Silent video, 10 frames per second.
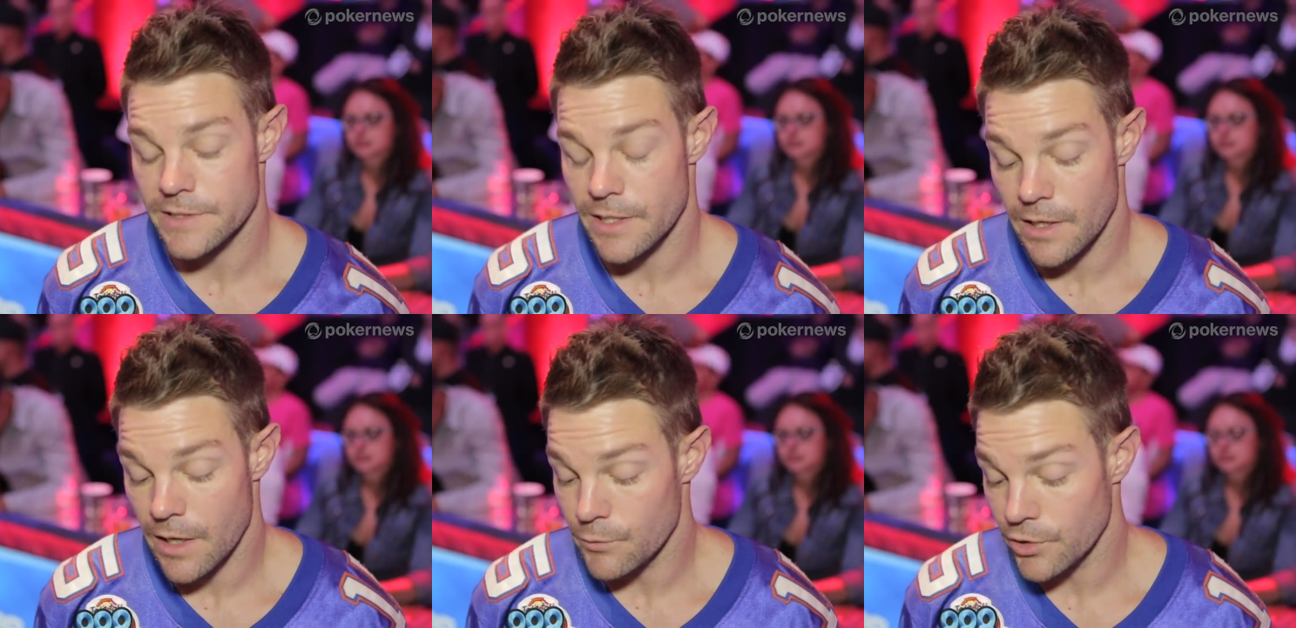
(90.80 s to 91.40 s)
Speaker 1: I
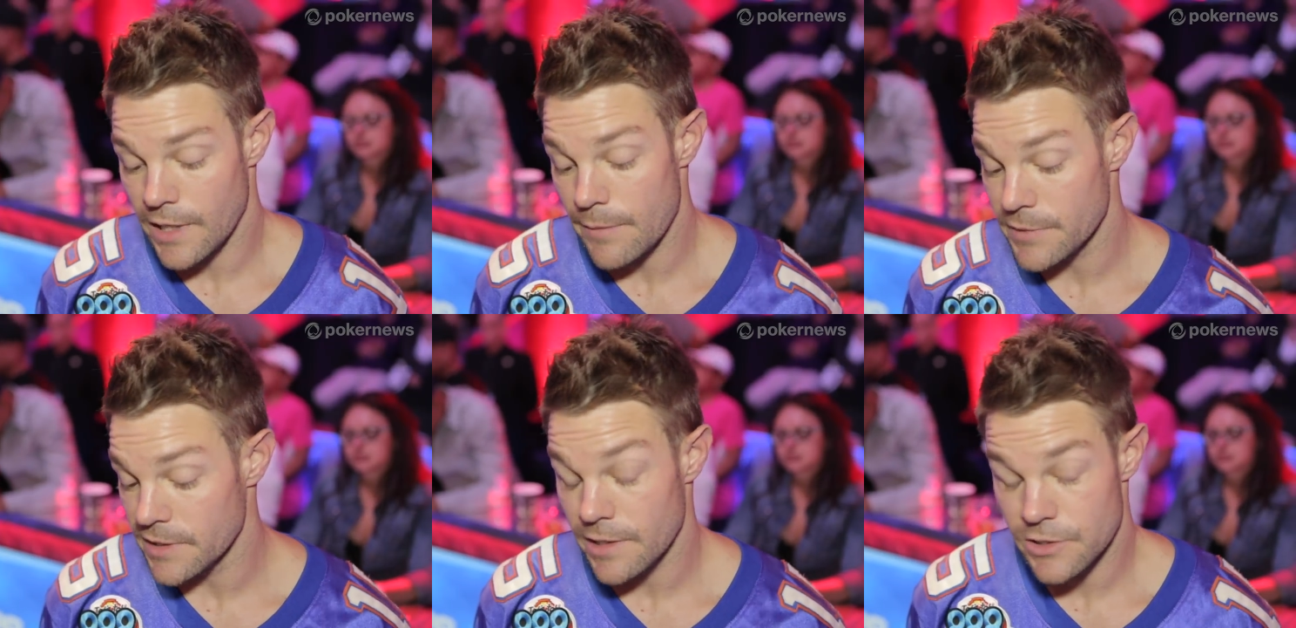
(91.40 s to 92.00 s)
said, I'm really
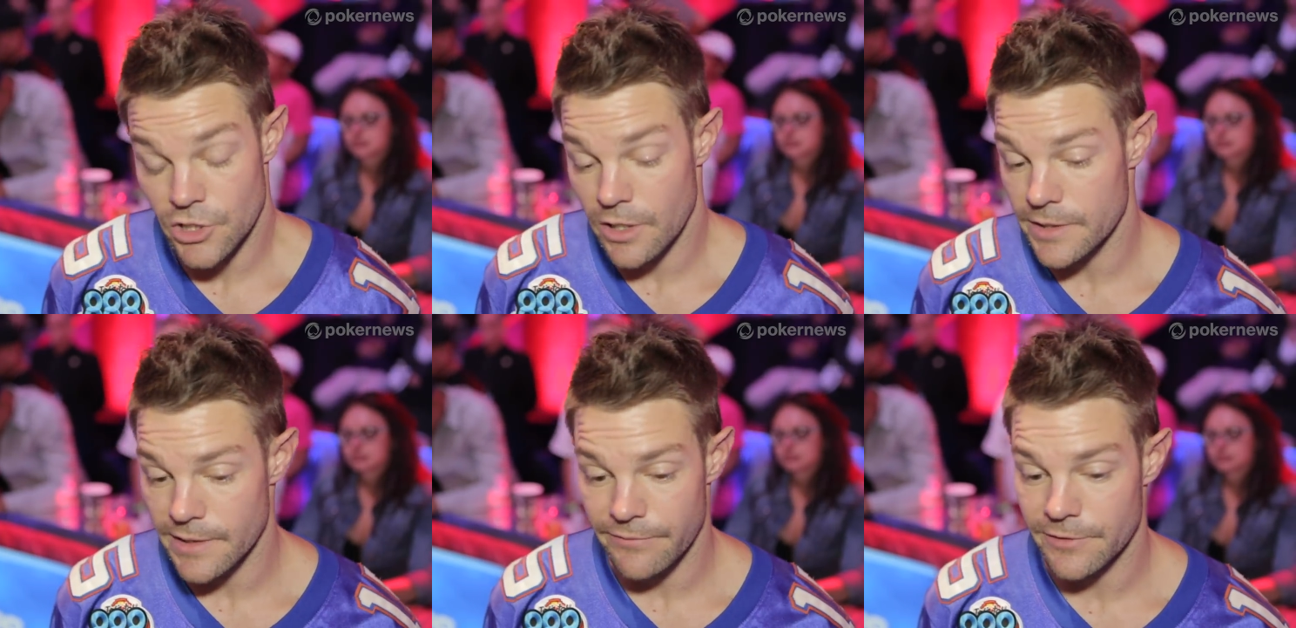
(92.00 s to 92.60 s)
happy. Yes,
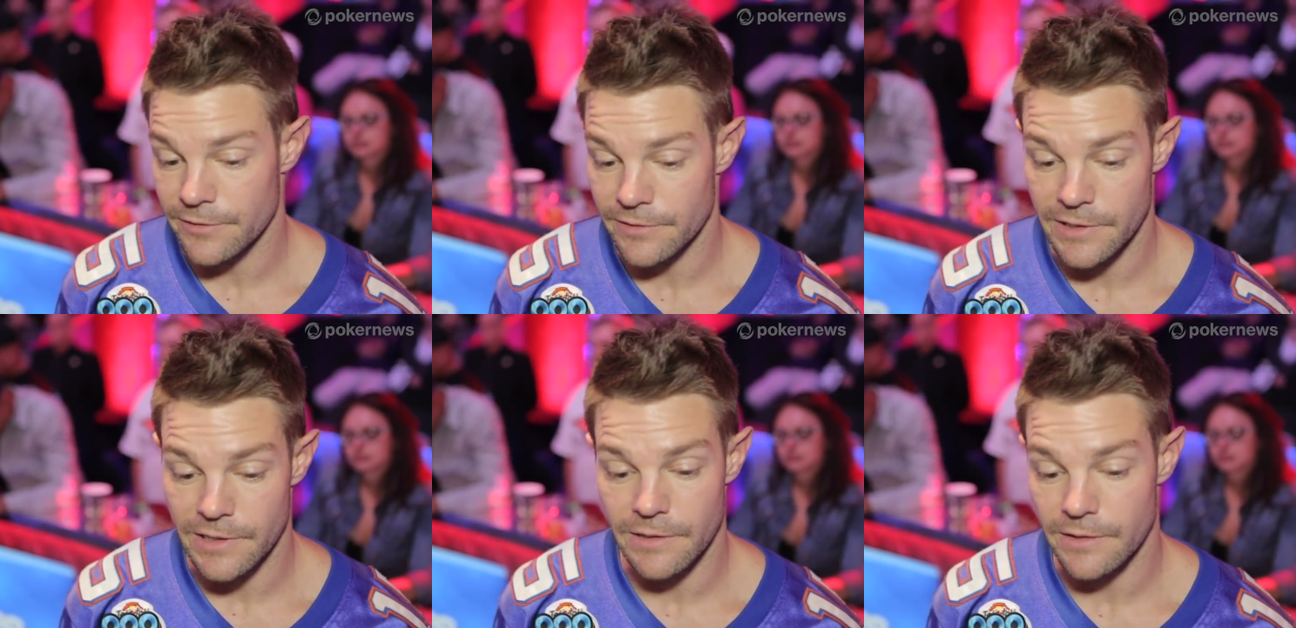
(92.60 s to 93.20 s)
Shaun
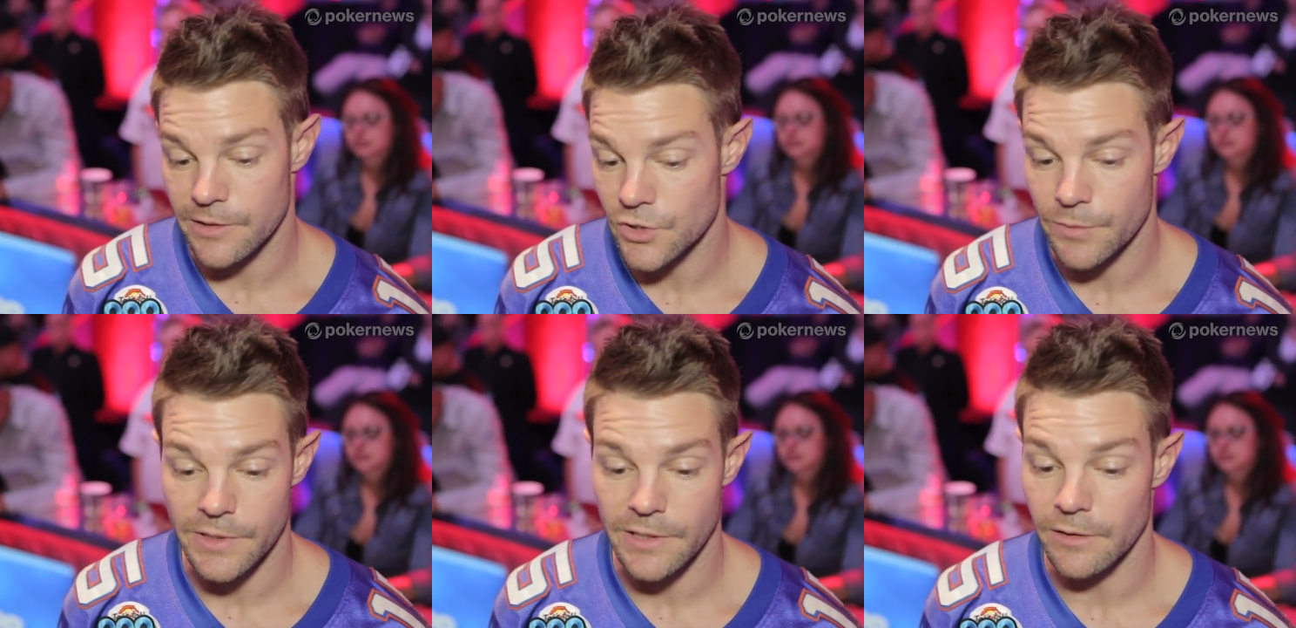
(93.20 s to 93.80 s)
definitely
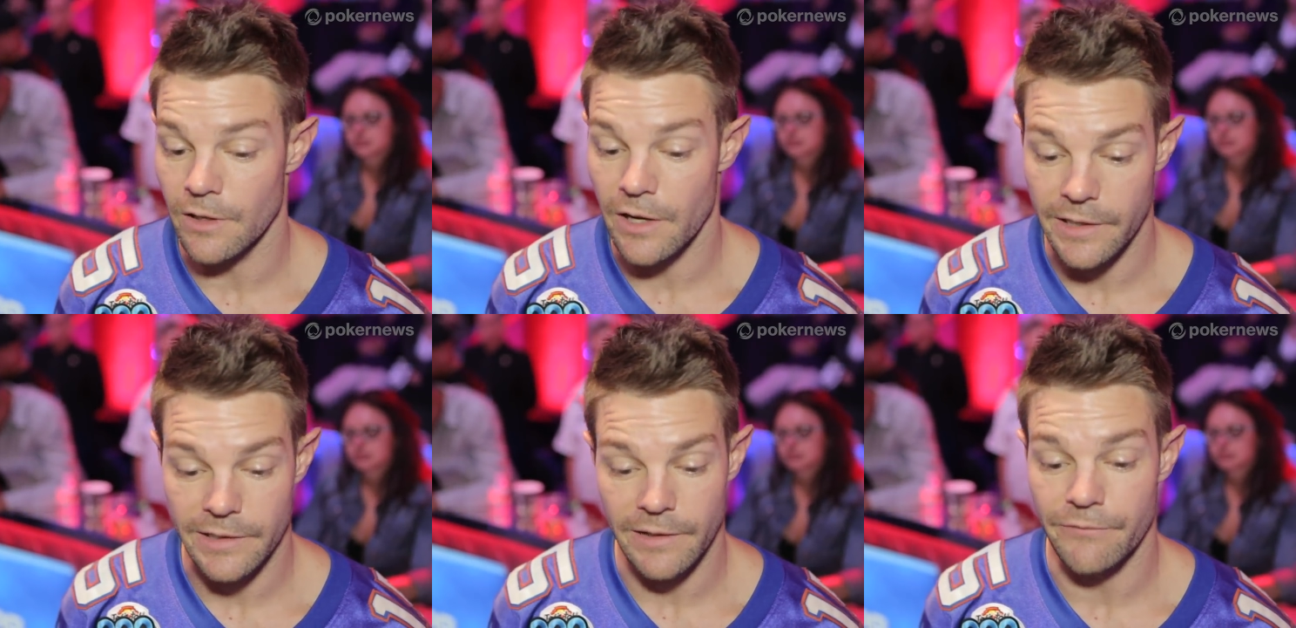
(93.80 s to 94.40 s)
contributed a
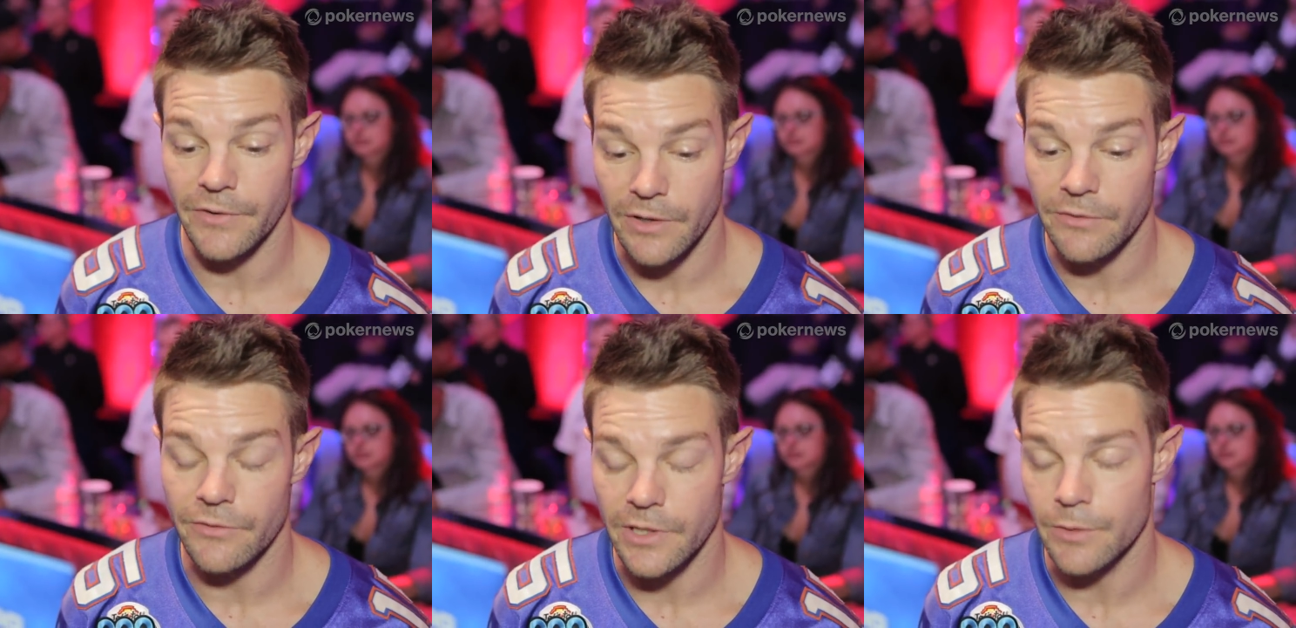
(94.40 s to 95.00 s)
lot, and I'm
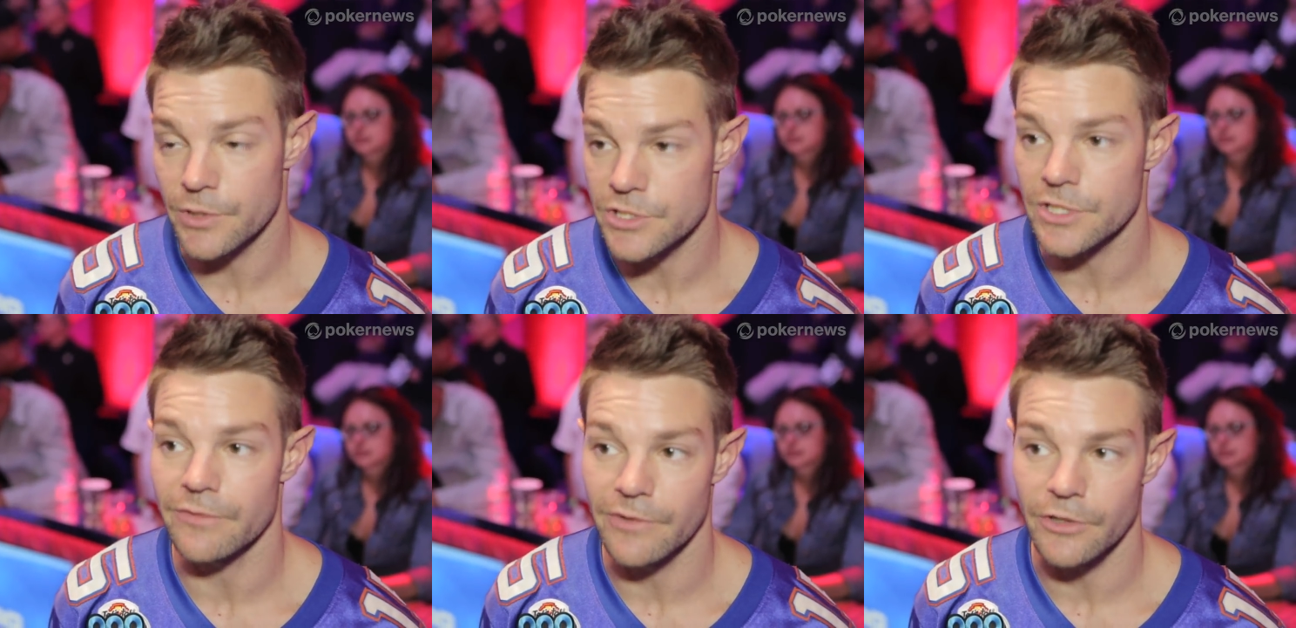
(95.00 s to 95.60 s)
very, very
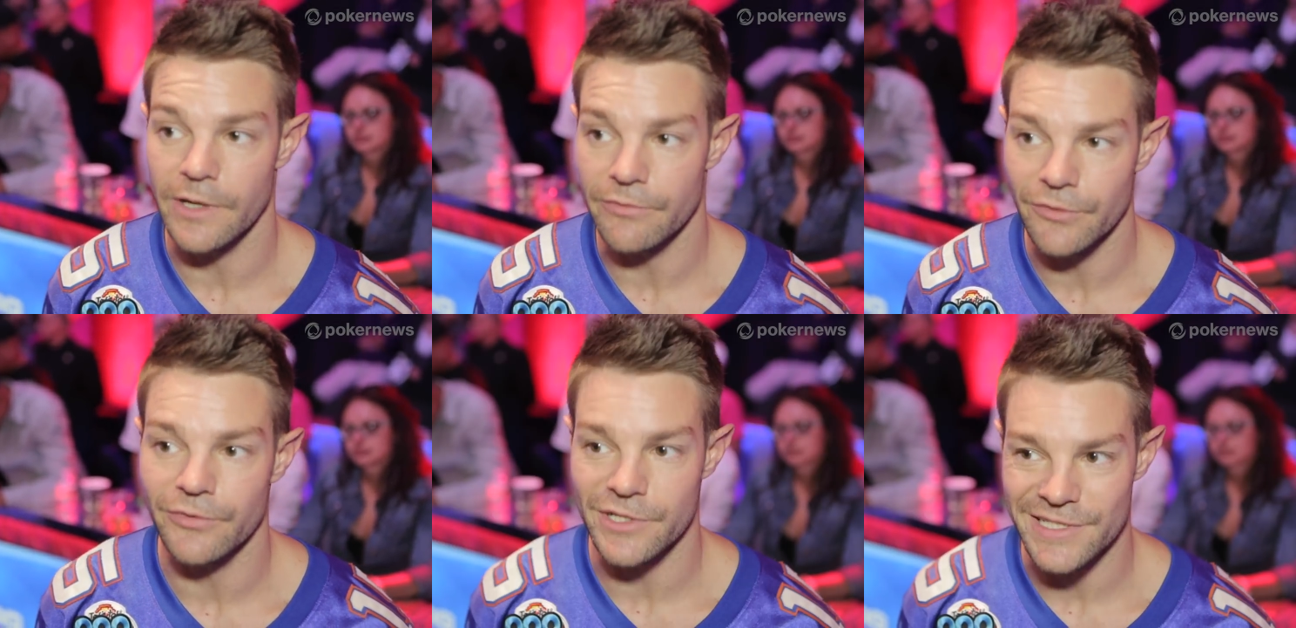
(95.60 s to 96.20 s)
appreciative and
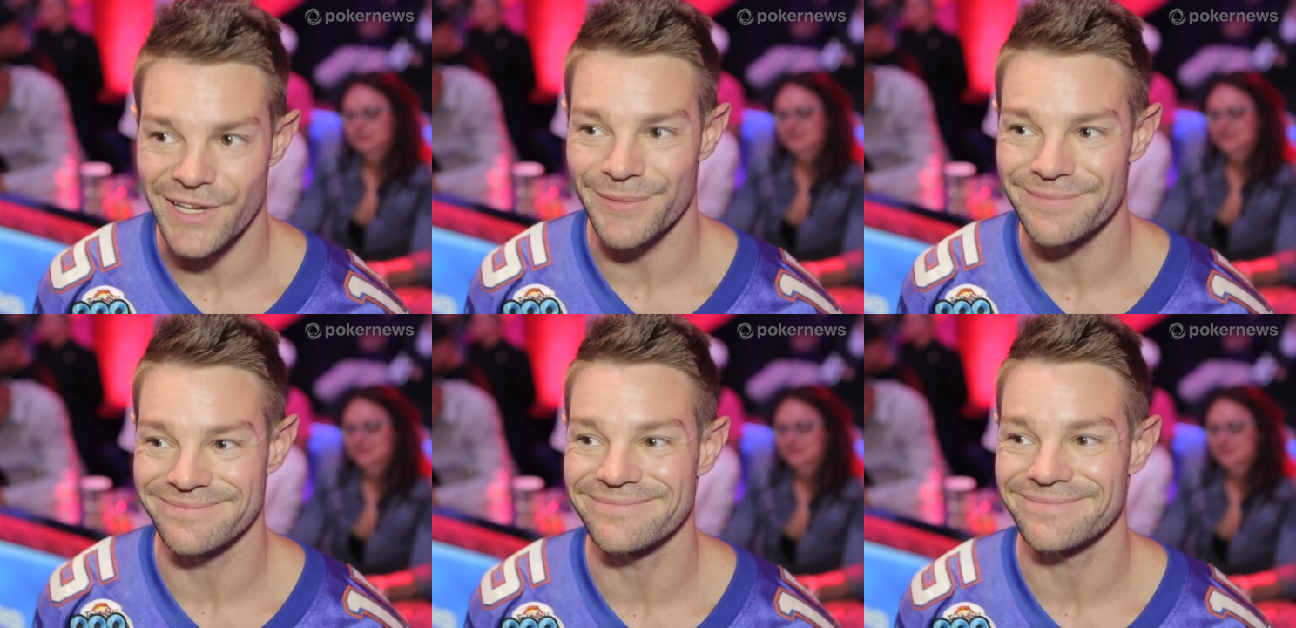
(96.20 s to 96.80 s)
grateful for his help